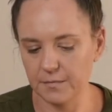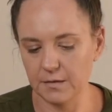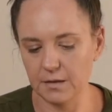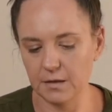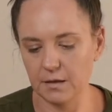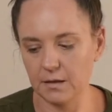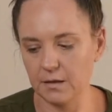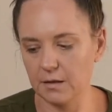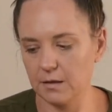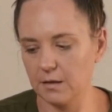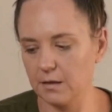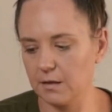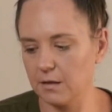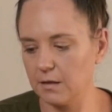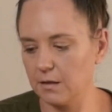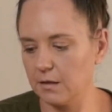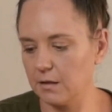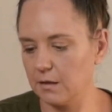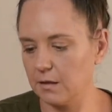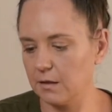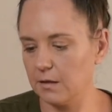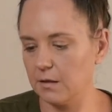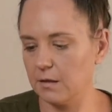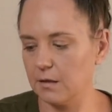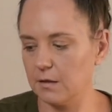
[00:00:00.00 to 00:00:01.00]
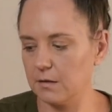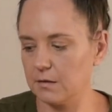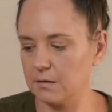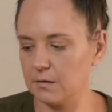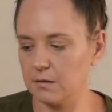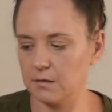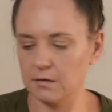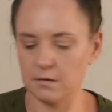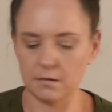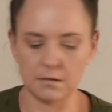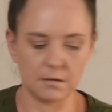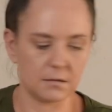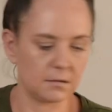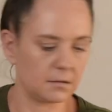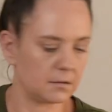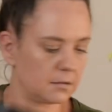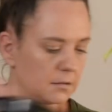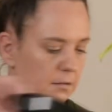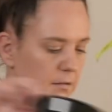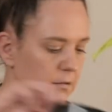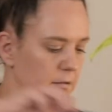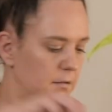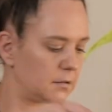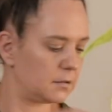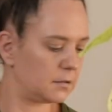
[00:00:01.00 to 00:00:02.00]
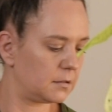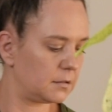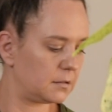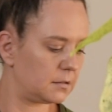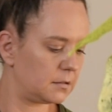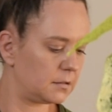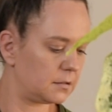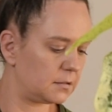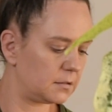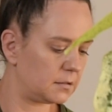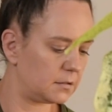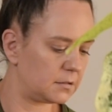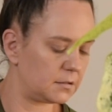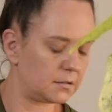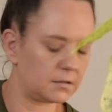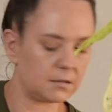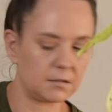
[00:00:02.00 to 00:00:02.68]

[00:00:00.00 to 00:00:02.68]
(silence)